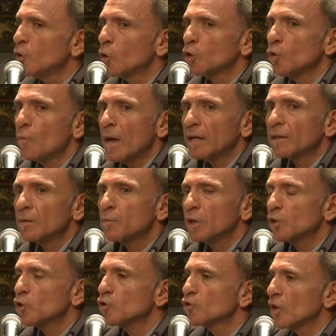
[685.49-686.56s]
know, to make the
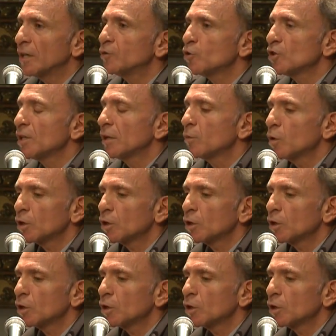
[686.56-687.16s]
pictures interesting,